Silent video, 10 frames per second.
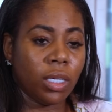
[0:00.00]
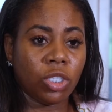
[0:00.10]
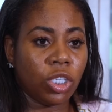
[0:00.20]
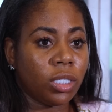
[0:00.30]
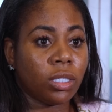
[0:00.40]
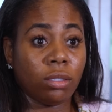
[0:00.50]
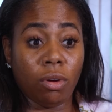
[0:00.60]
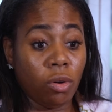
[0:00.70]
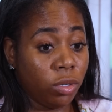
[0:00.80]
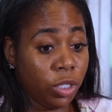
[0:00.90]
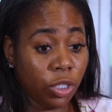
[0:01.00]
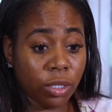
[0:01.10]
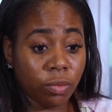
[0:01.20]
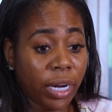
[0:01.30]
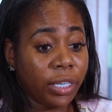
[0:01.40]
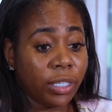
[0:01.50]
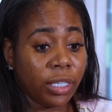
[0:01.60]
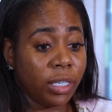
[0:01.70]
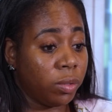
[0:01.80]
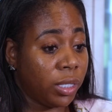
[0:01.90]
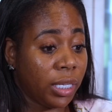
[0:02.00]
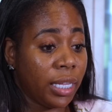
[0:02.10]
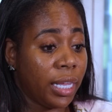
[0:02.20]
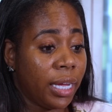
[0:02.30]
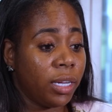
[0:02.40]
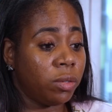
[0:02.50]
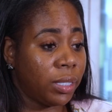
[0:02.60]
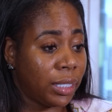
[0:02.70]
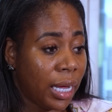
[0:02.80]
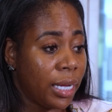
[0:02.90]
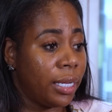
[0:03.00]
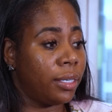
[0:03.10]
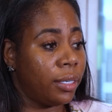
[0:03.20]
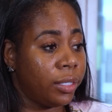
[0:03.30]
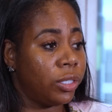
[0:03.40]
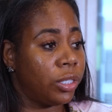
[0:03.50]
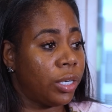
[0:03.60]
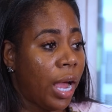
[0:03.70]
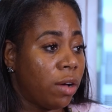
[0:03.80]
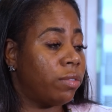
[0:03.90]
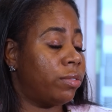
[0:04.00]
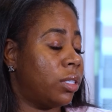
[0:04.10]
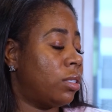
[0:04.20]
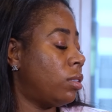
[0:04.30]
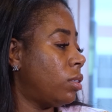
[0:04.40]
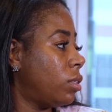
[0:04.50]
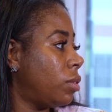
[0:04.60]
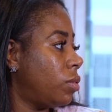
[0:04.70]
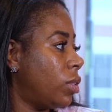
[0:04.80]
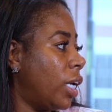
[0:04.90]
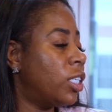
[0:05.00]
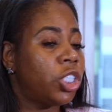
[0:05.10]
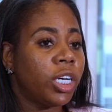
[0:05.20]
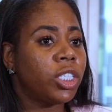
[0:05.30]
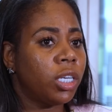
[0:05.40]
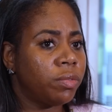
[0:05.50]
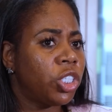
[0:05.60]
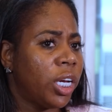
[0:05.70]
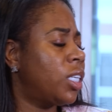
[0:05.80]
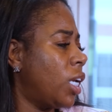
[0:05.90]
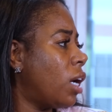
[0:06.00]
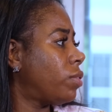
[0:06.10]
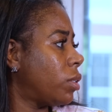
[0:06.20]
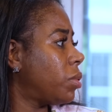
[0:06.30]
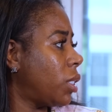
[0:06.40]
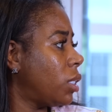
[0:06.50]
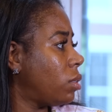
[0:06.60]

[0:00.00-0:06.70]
It's just on your record, it will say that it was taken under Alford. And a judge can reject an Alford plea.